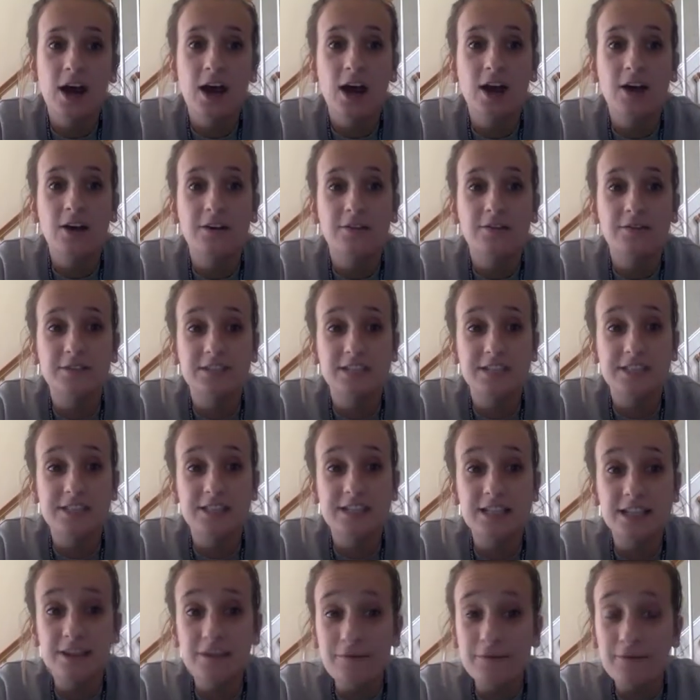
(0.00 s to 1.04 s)
of
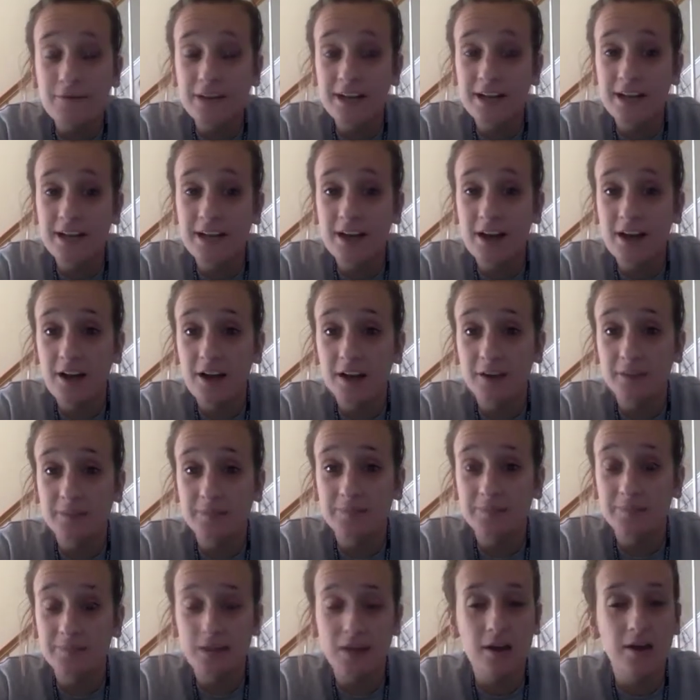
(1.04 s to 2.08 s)
different, atoms